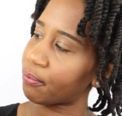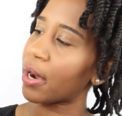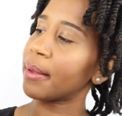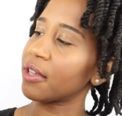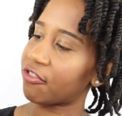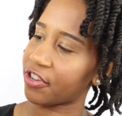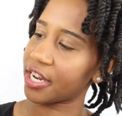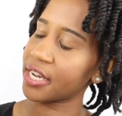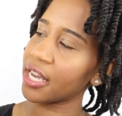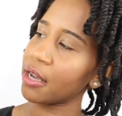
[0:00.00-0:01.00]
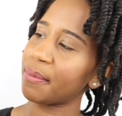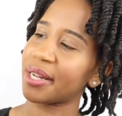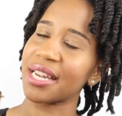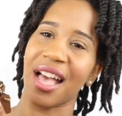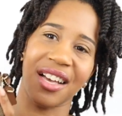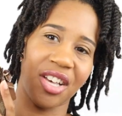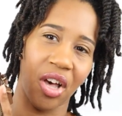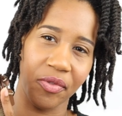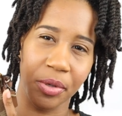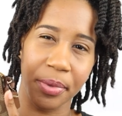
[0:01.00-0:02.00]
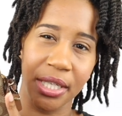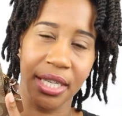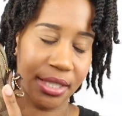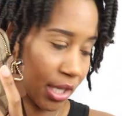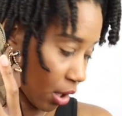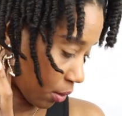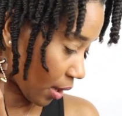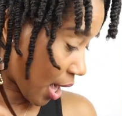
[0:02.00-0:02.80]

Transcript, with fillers: probably fit in here but not comfortably, so